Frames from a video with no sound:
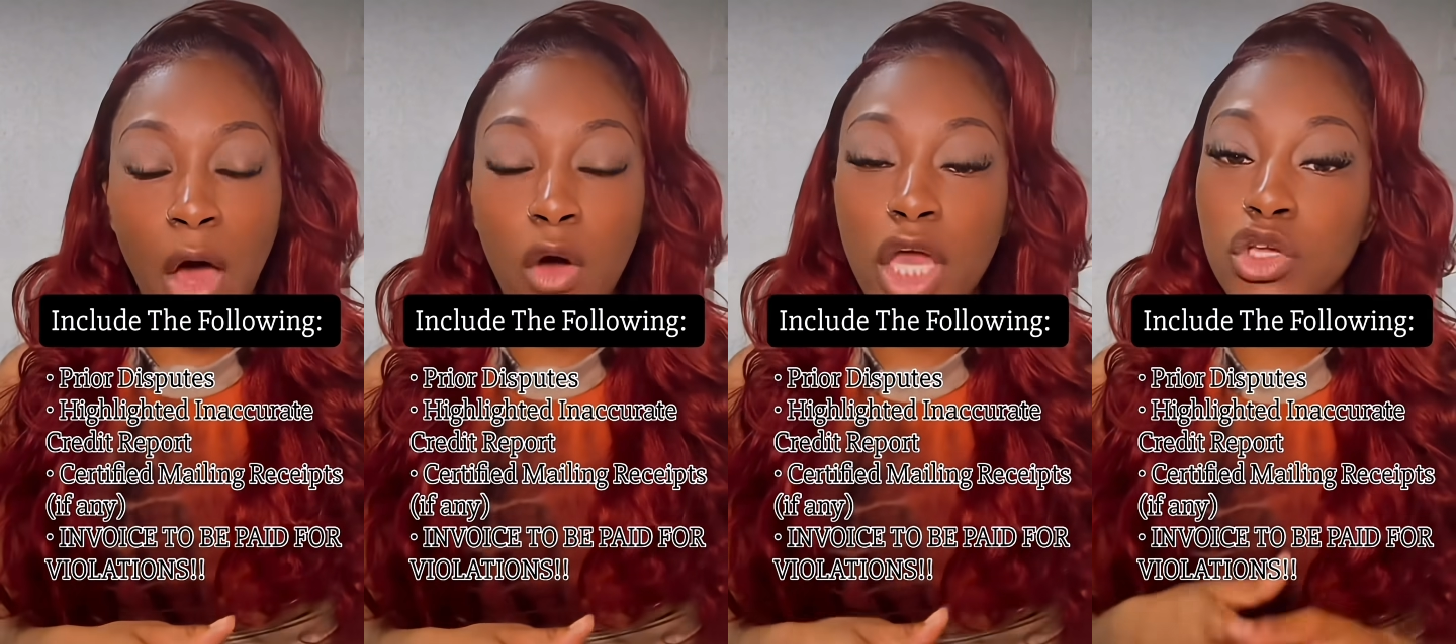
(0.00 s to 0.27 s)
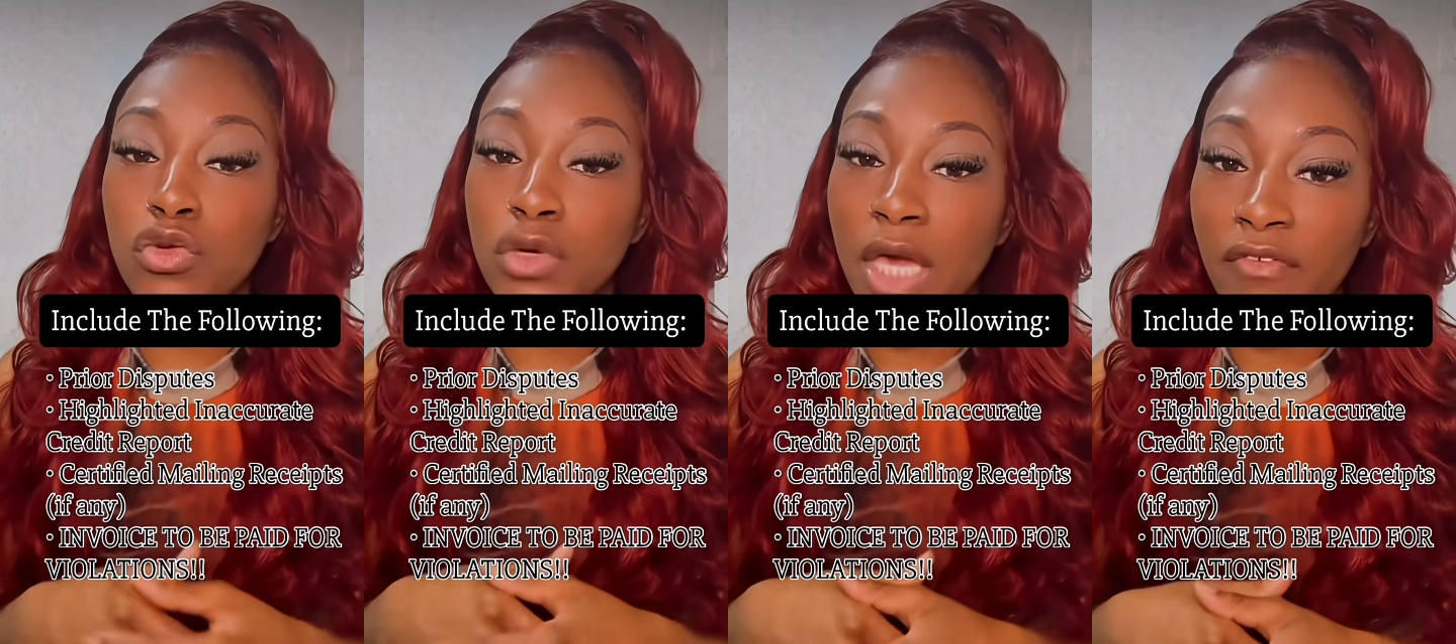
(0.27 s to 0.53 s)
and you
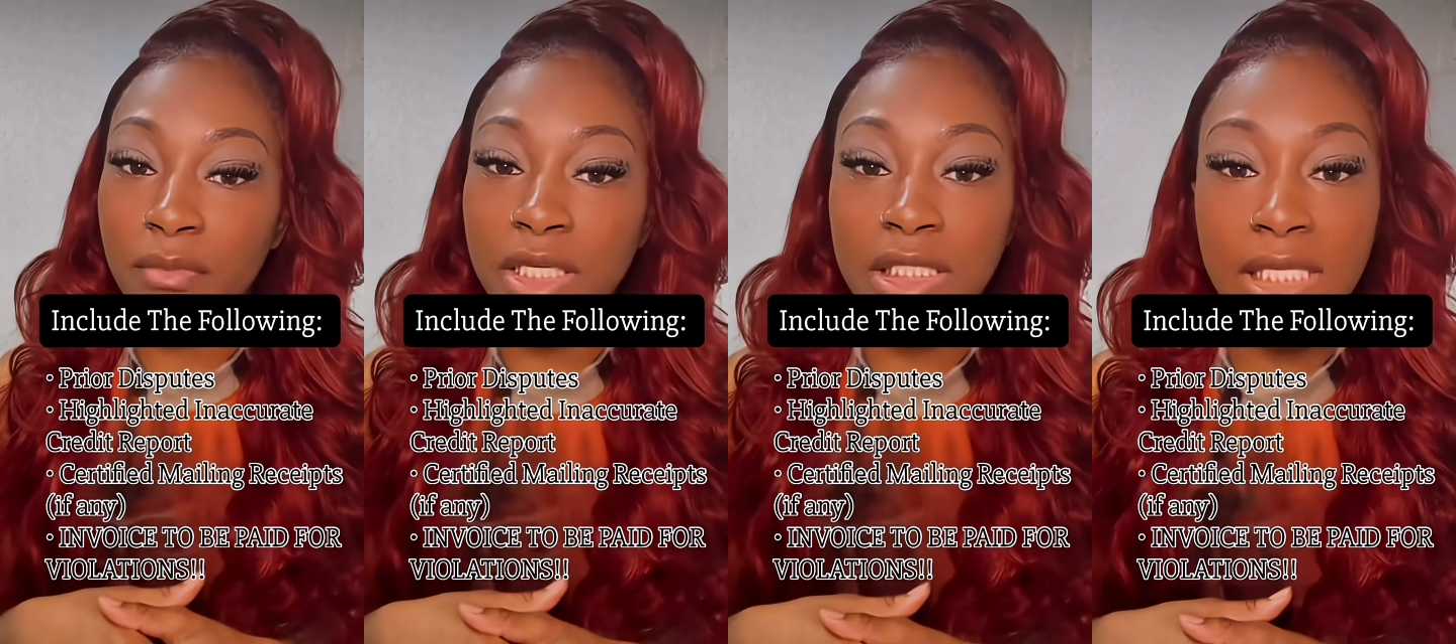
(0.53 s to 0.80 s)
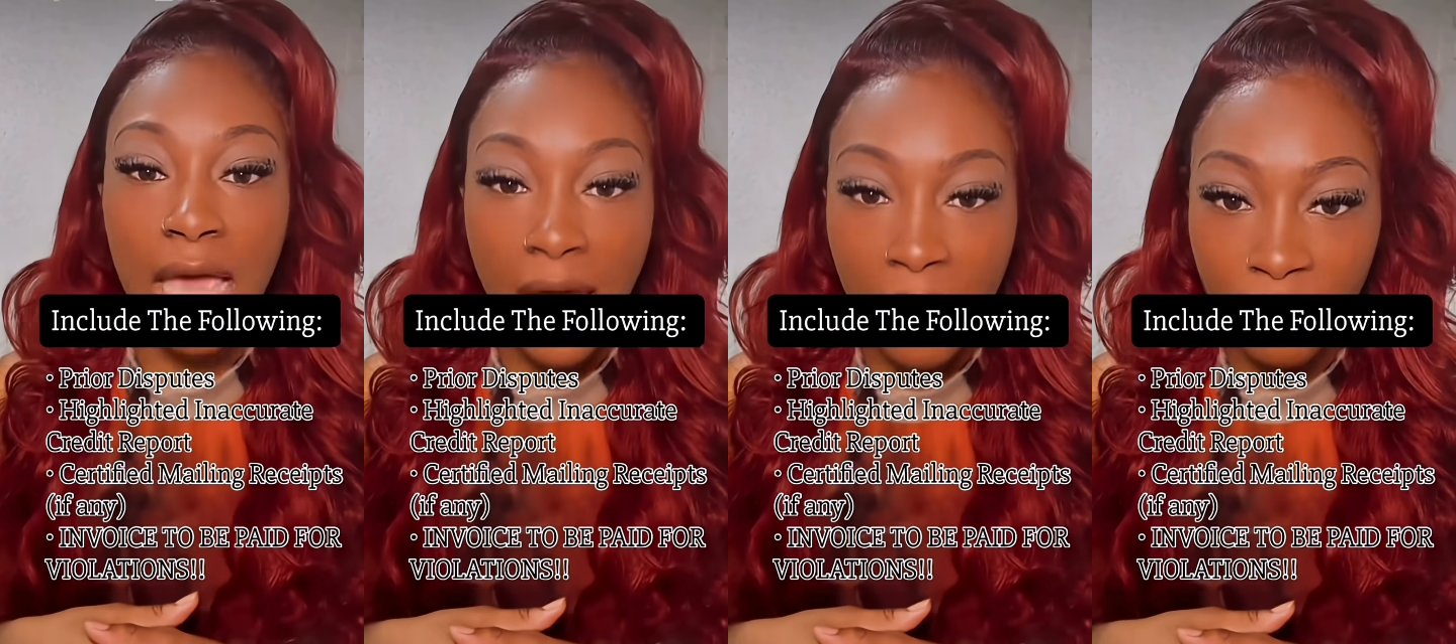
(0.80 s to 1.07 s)
give them a
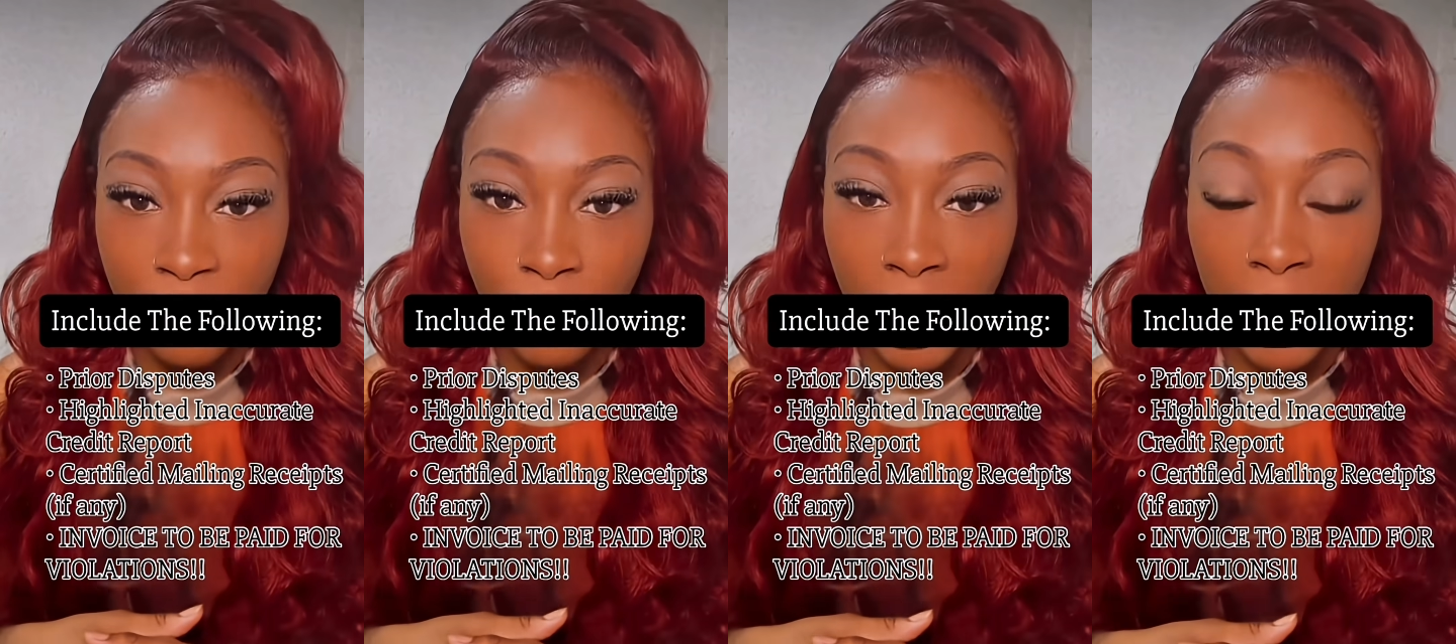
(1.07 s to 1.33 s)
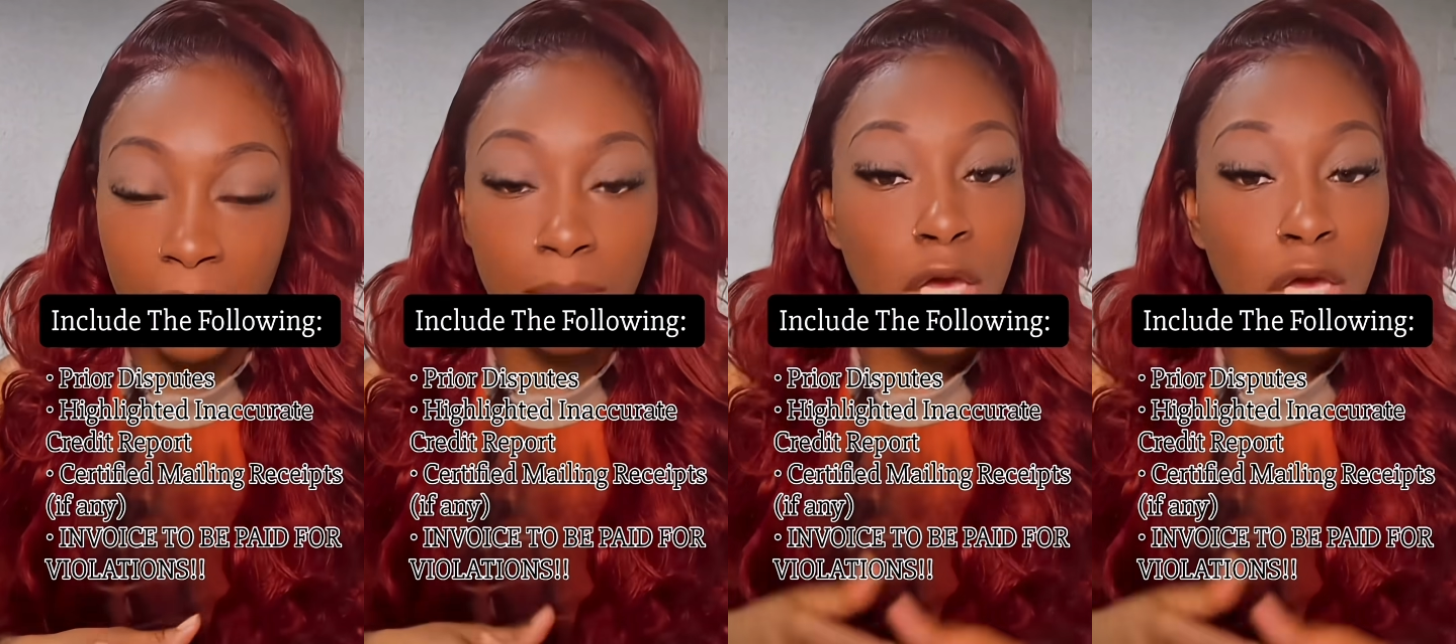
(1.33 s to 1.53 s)
time frame